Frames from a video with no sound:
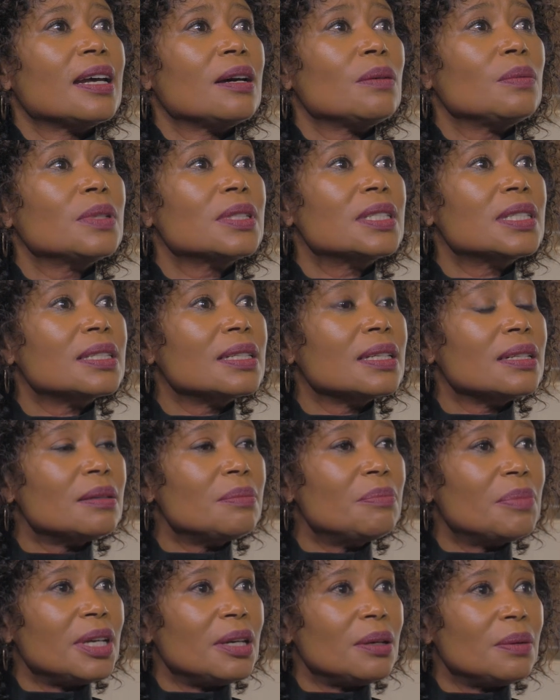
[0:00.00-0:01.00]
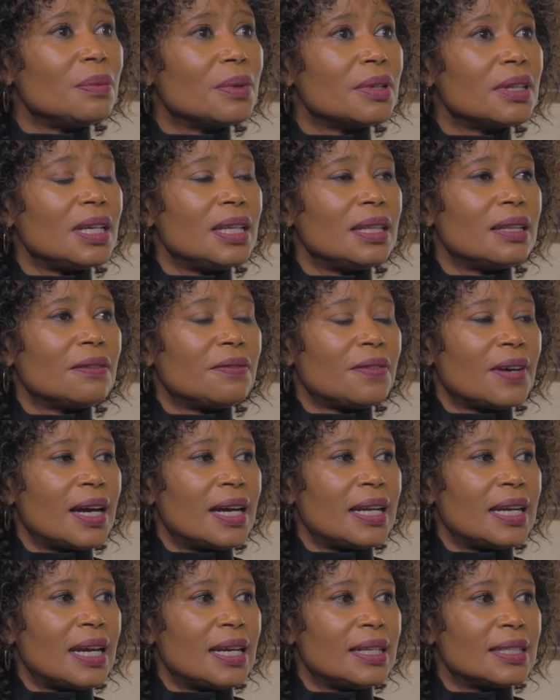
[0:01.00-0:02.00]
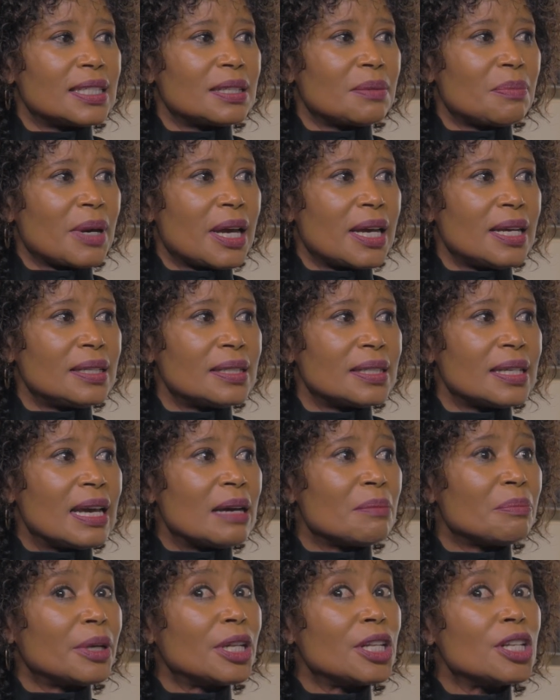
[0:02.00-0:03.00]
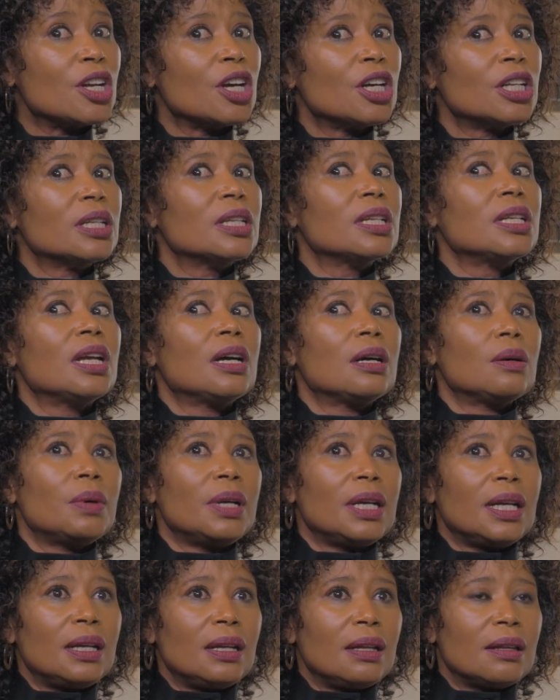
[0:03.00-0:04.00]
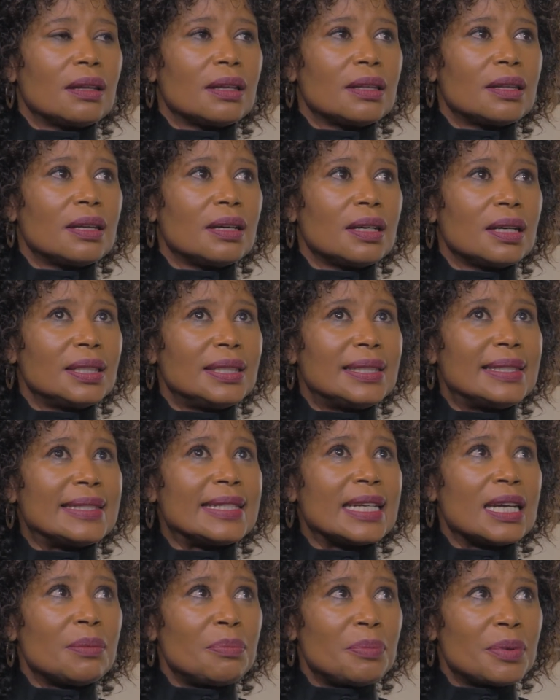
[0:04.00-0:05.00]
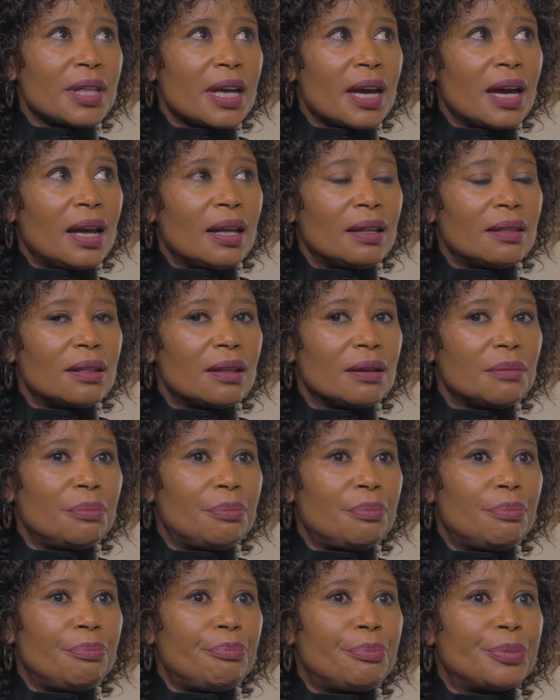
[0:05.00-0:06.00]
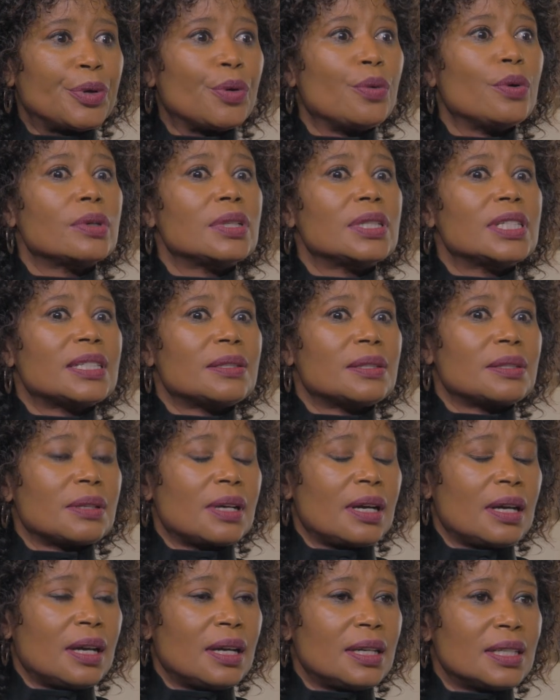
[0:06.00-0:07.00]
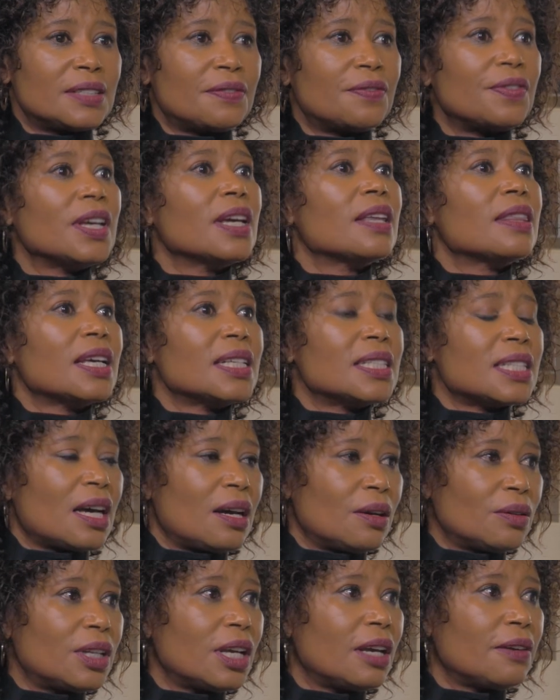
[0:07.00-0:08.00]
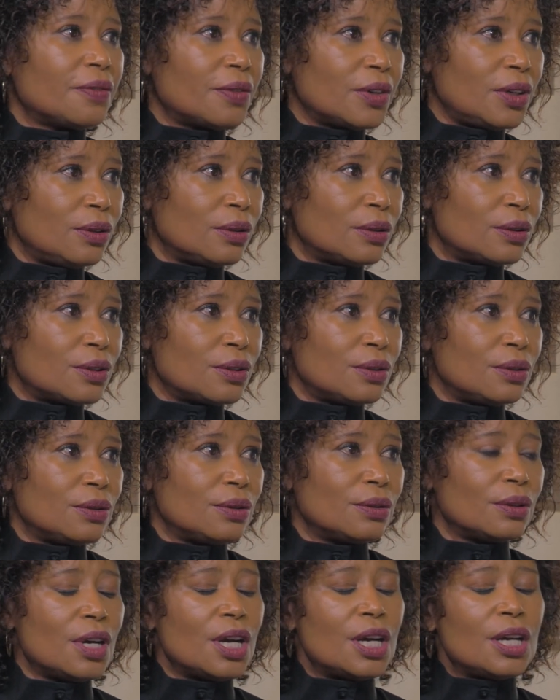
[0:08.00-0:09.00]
I will still be within the finance space, but not knowing the depth and the broad sphere that's out there for you to